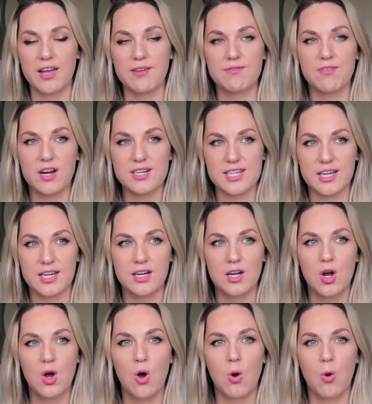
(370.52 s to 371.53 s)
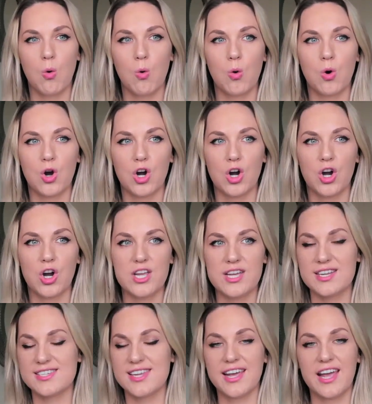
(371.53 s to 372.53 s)
fada, or you
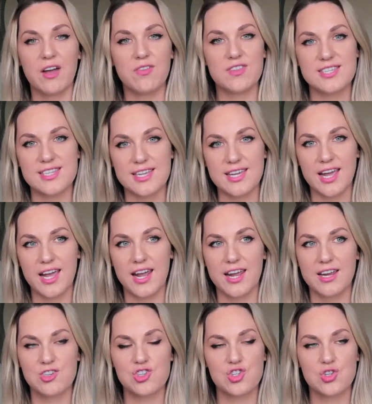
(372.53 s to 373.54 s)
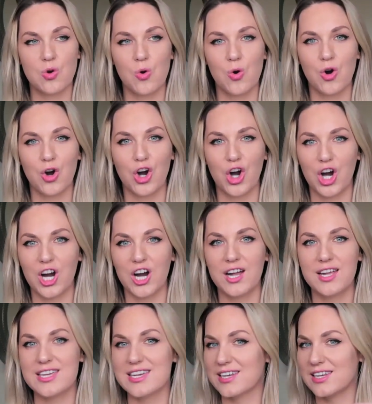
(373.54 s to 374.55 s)
can take out the DH,
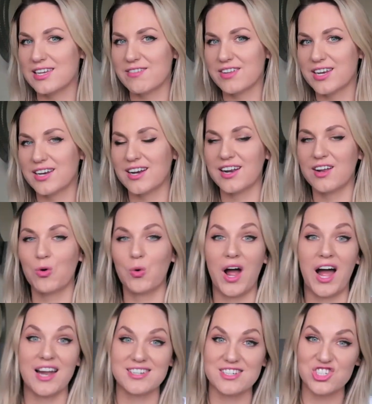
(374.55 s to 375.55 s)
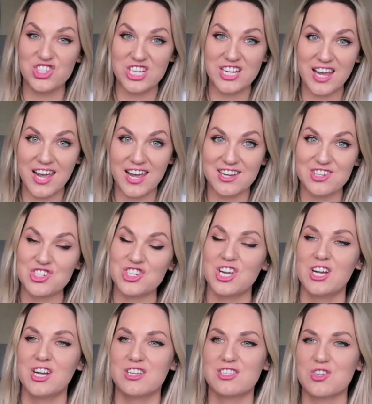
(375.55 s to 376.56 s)
or you can leave it in and add a GH.
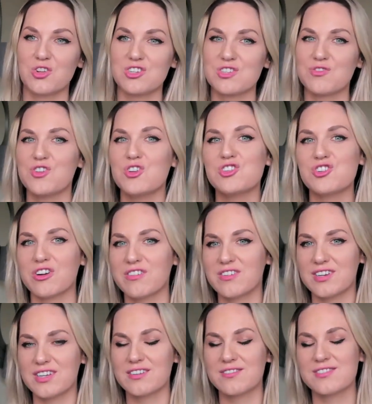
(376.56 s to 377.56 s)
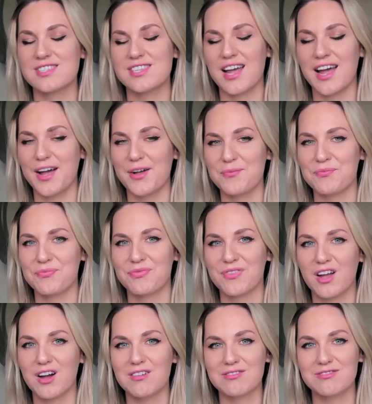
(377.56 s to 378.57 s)
So there's a few derivatives
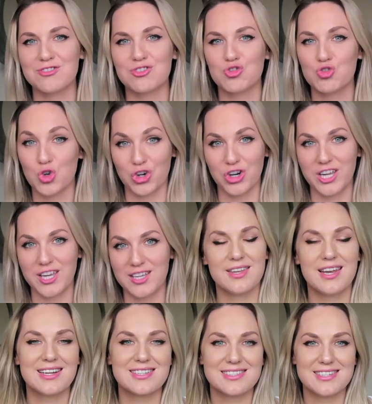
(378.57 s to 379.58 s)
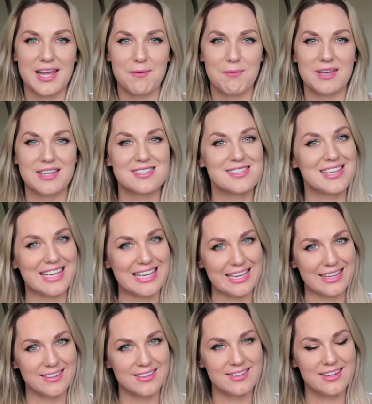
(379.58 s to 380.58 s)
of Rory. The next name is
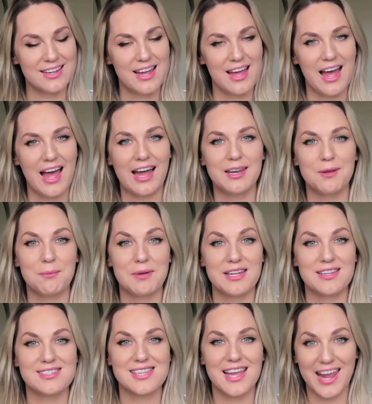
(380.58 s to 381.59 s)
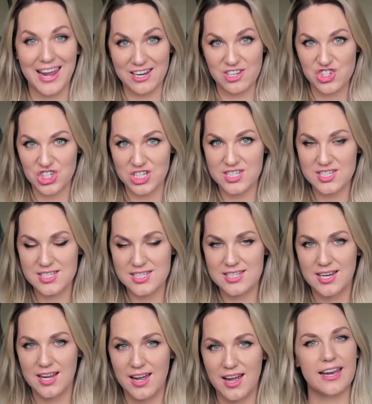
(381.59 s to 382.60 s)
Qian, and it means
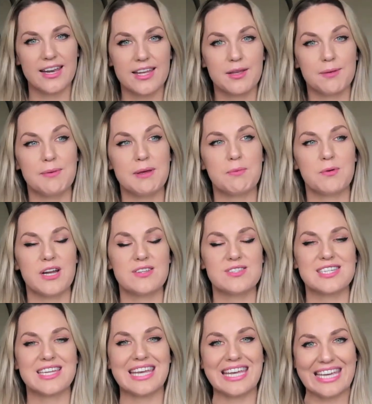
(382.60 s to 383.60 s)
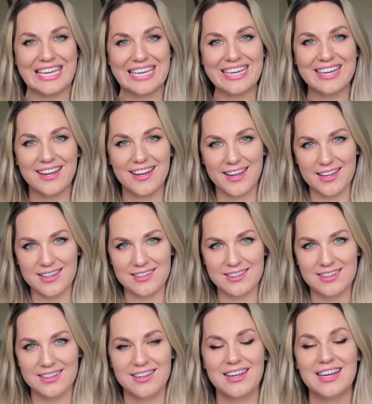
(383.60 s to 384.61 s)
ancient, and it can be pronounced
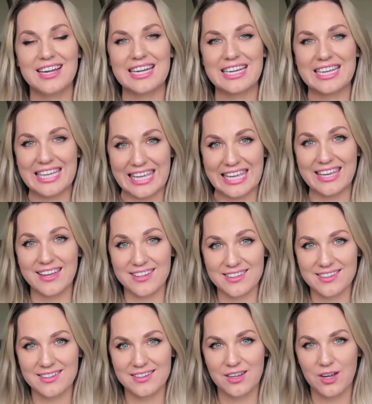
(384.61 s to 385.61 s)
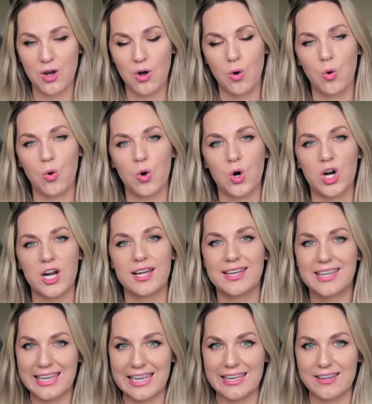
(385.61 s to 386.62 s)
Qian, Qian, or
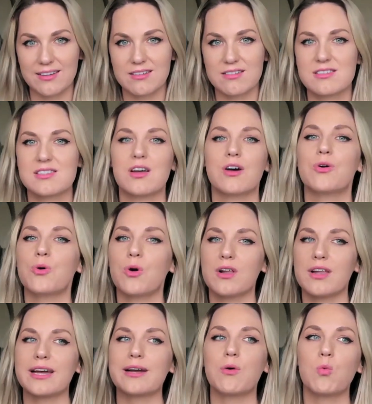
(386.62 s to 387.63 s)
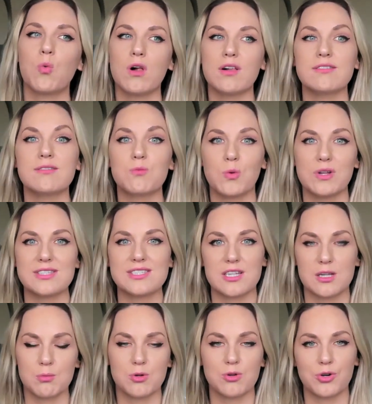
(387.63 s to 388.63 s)
Qian, so like one
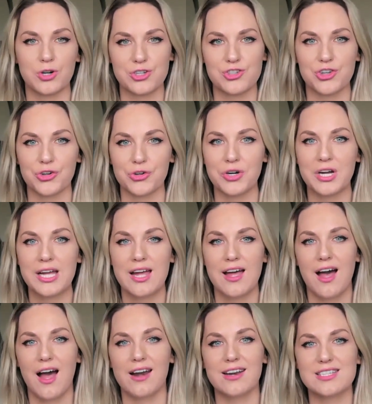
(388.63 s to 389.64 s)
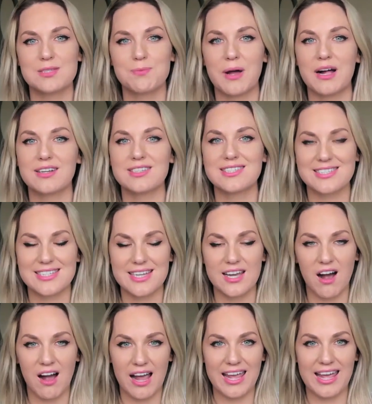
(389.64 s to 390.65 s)
syllable or two, and it's spelled
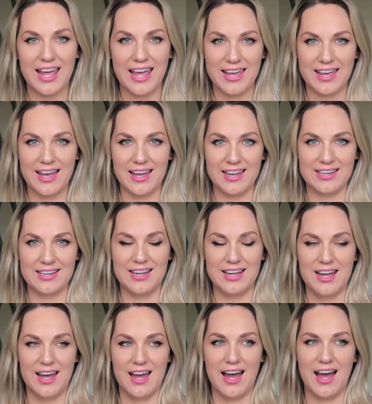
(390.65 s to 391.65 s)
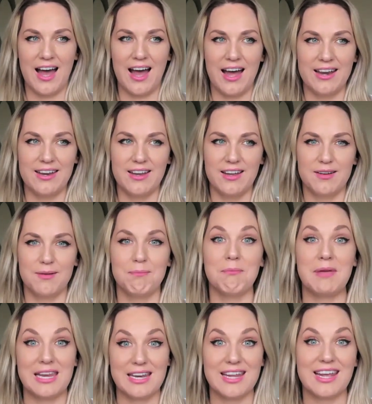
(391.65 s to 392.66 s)
C-I-A-N, and
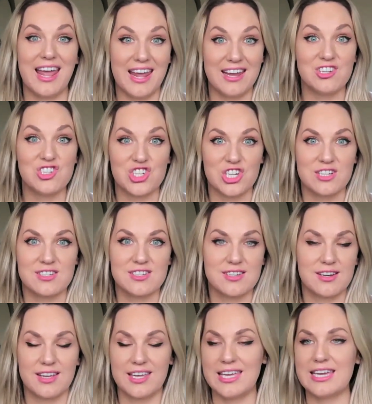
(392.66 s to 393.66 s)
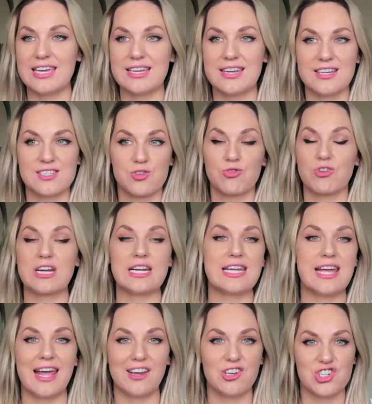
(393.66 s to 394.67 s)
meaning ancient. Qian is a
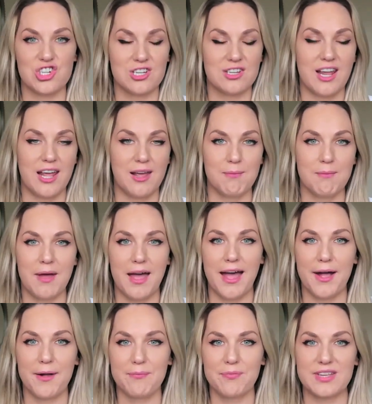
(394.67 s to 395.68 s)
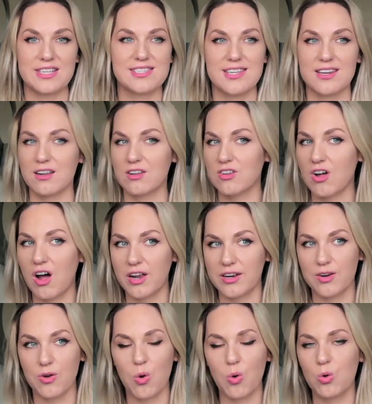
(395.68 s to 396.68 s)
really ancient name, it's seen a lot
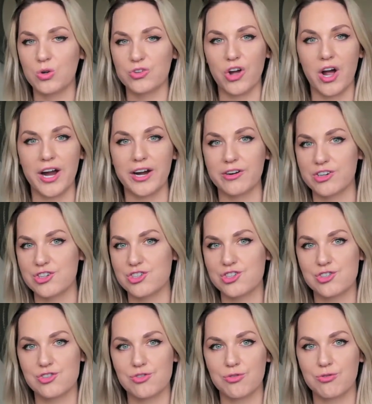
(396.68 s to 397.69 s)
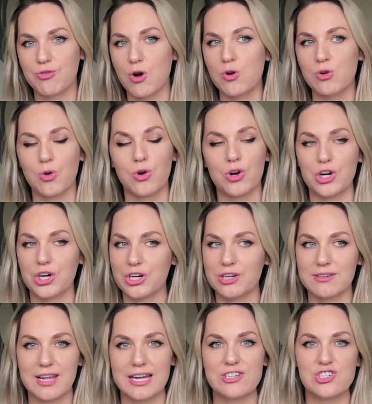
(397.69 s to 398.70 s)
in old Irish folklore
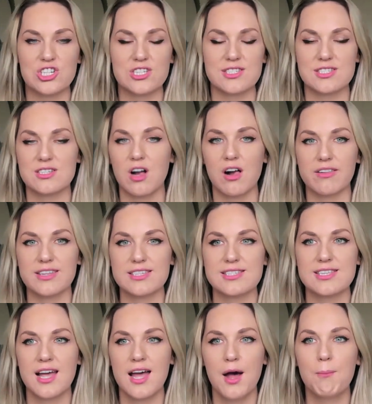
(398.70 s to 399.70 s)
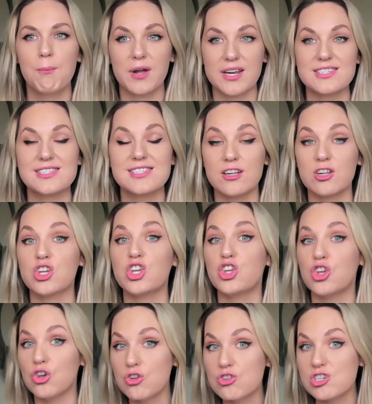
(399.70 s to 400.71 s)
and legends and all this, but it's still
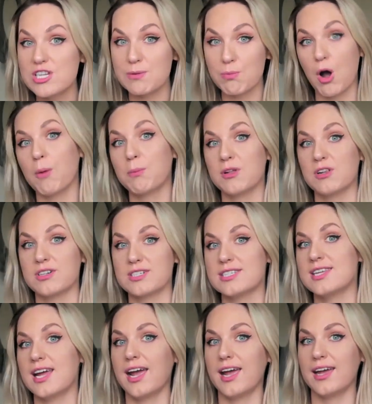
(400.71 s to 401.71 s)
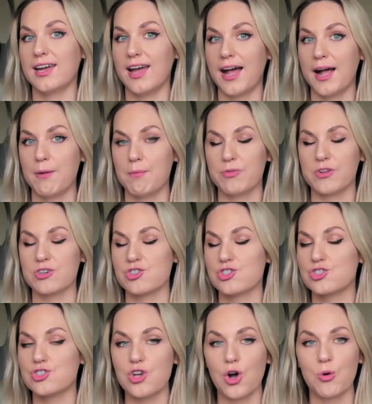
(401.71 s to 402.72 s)
hugely popular today. There's
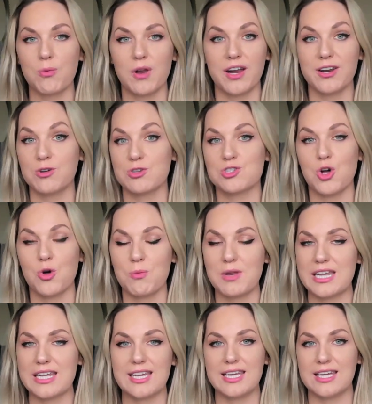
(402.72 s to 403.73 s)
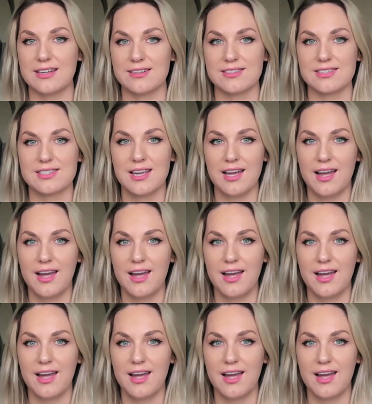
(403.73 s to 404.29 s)
so many, I know so many Qians,